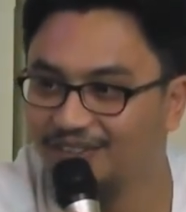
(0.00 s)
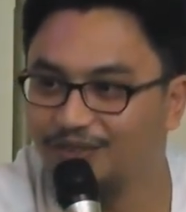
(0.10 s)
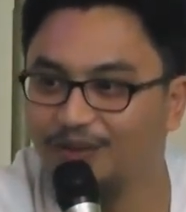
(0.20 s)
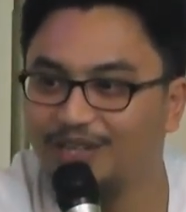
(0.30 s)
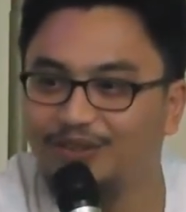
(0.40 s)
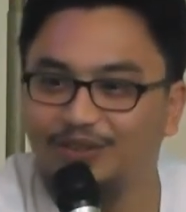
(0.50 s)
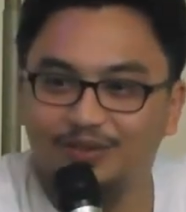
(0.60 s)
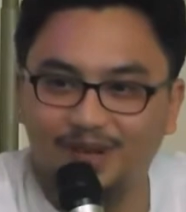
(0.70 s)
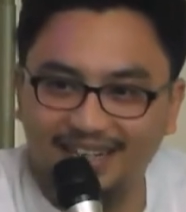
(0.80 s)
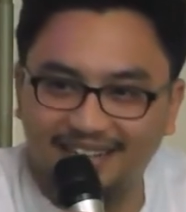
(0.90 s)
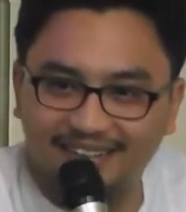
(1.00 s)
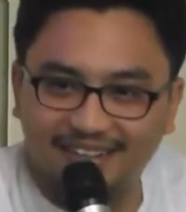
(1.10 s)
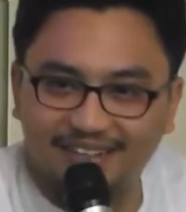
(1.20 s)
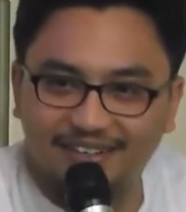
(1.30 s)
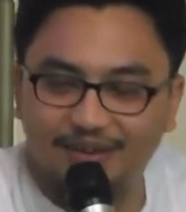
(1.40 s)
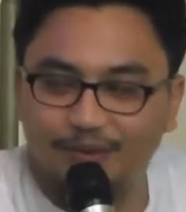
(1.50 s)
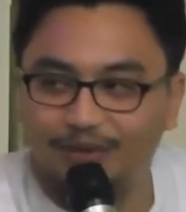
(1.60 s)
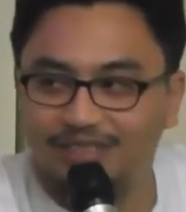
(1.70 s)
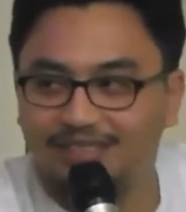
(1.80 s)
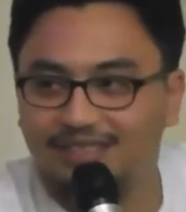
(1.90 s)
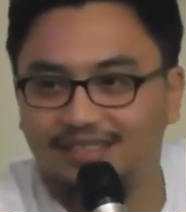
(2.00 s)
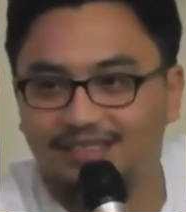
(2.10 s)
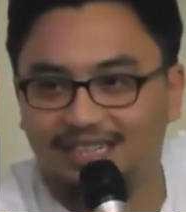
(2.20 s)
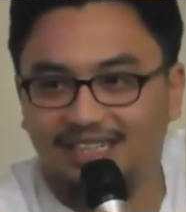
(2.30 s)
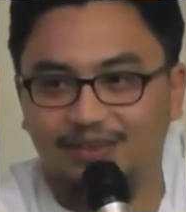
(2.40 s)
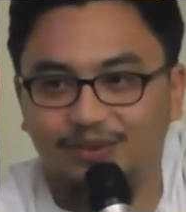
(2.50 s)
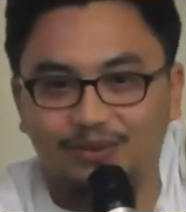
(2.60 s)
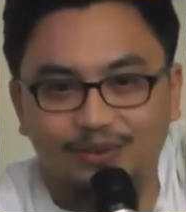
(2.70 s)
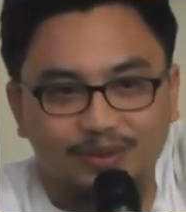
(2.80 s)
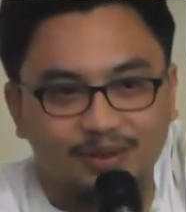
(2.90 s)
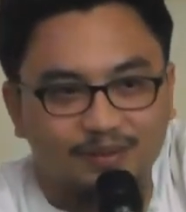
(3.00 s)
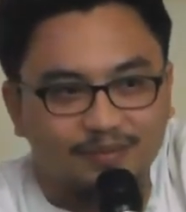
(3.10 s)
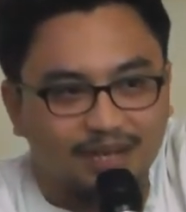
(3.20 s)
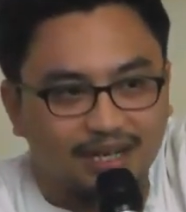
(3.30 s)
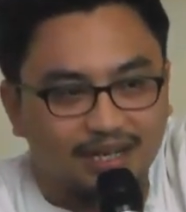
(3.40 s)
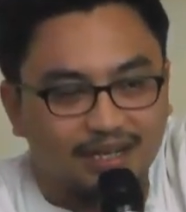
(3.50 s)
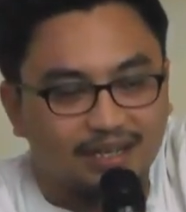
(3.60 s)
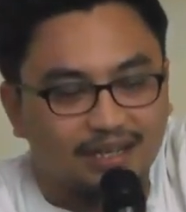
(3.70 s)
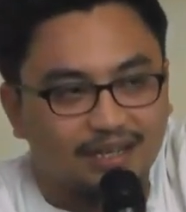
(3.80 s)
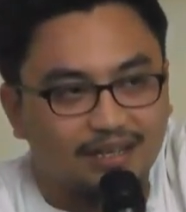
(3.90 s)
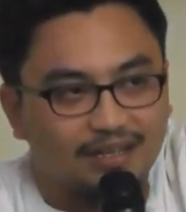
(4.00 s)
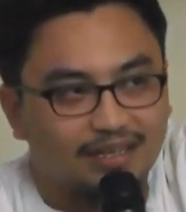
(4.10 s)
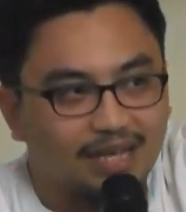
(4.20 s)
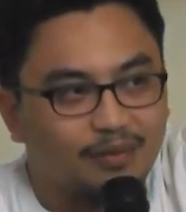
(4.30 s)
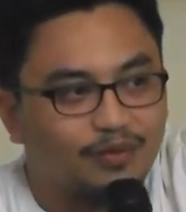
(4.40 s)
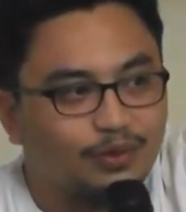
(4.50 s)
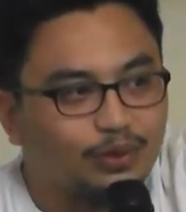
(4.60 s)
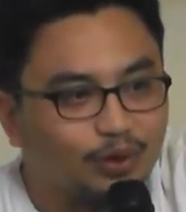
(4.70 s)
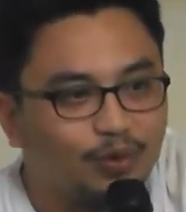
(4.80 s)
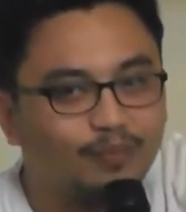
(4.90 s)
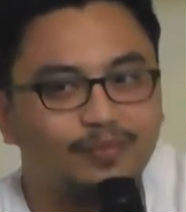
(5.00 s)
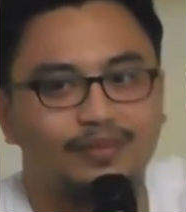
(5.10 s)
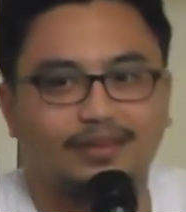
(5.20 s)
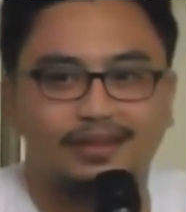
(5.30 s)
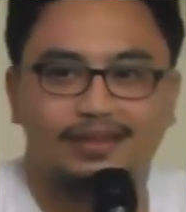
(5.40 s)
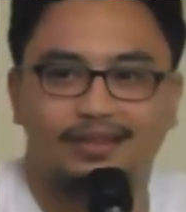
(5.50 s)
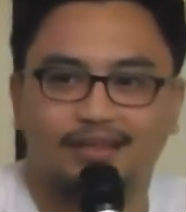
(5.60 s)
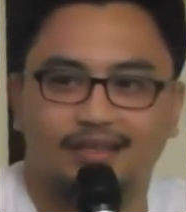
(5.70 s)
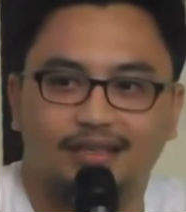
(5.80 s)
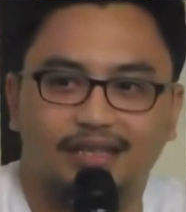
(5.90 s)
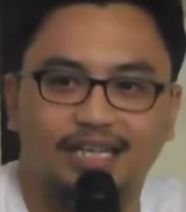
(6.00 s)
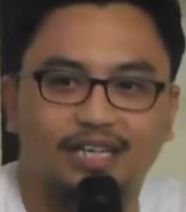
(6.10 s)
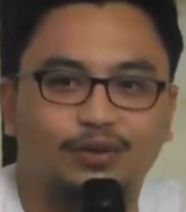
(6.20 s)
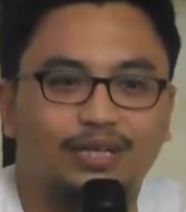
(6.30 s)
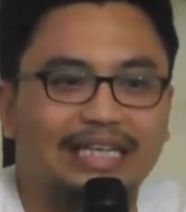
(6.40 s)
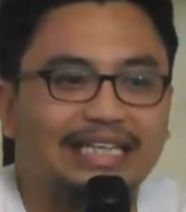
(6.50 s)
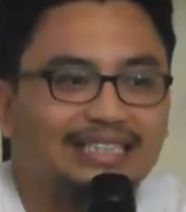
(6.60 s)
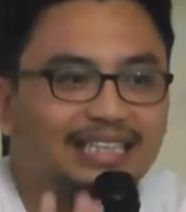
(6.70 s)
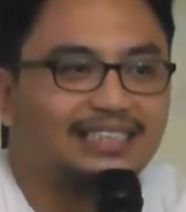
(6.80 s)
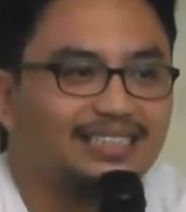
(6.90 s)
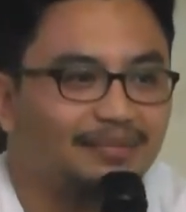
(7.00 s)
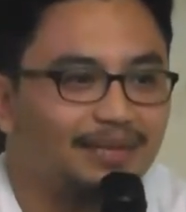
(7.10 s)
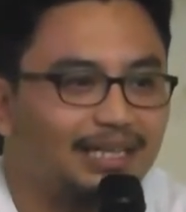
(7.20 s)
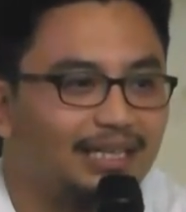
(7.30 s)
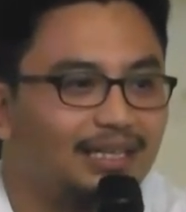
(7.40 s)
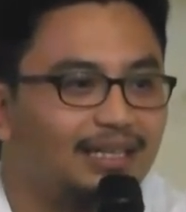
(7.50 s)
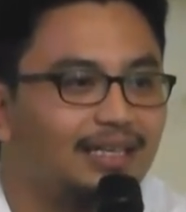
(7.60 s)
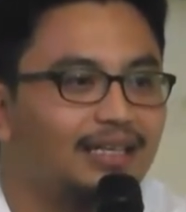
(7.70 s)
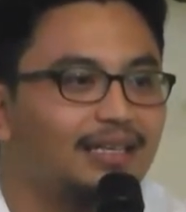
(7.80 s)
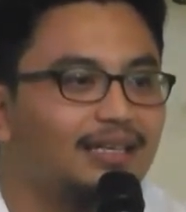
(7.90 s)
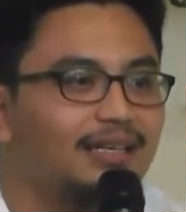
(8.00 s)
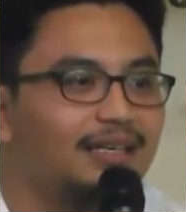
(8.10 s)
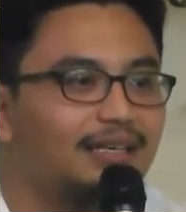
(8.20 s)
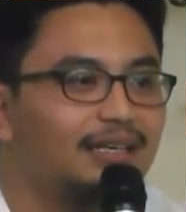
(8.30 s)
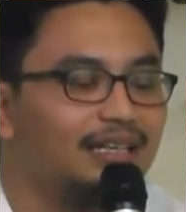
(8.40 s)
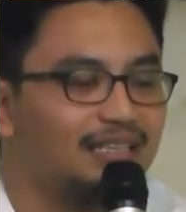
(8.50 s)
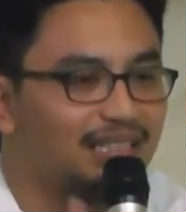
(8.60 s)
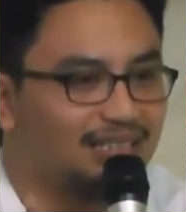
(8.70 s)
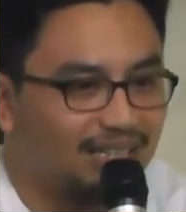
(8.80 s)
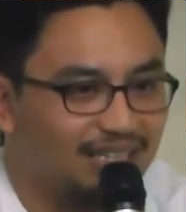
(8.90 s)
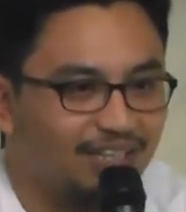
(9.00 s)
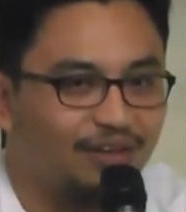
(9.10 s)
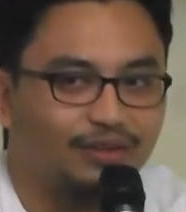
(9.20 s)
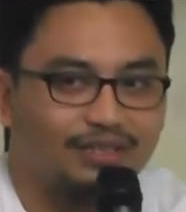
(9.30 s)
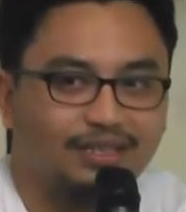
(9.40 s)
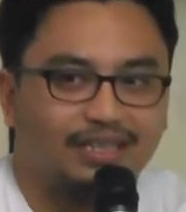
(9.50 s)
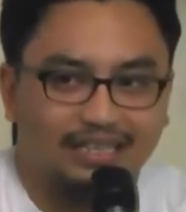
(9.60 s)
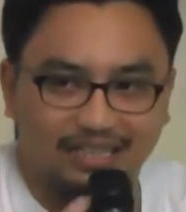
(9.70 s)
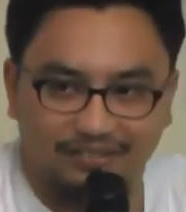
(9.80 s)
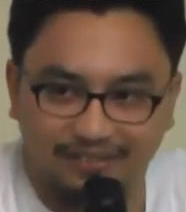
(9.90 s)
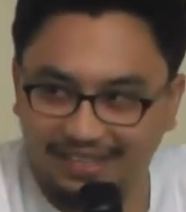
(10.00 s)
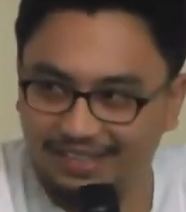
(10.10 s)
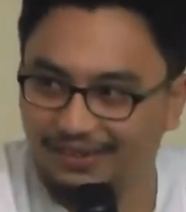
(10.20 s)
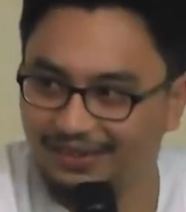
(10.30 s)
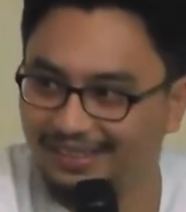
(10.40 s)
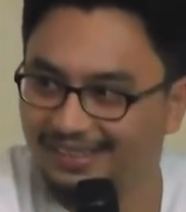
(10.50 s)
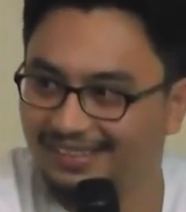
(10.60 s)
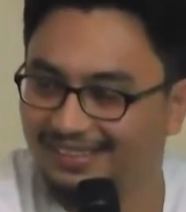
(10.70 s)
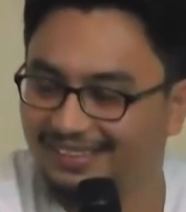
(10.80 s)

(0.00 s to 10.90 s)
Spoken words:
So when Yusuf Makassar was sent to Cape of Good Hope, he could initiate somebody in the Shatariyah order, in the Rifa'i order,